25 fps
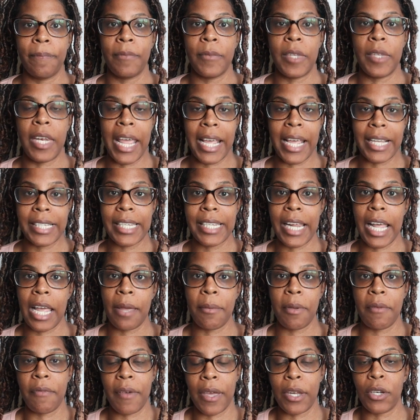next time
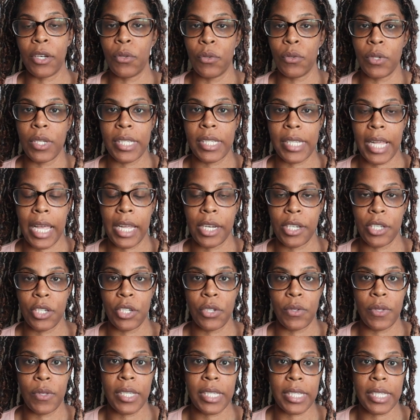if I do decide to
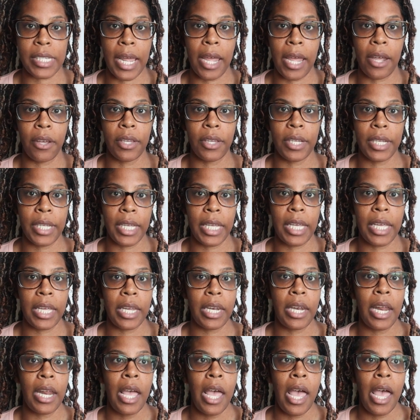do this style
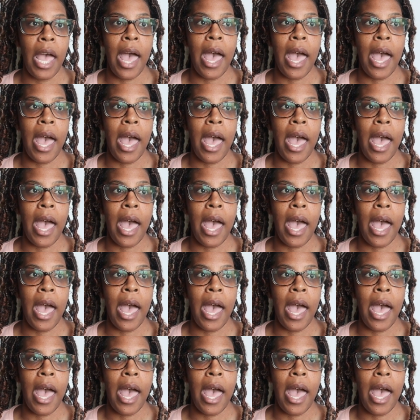again.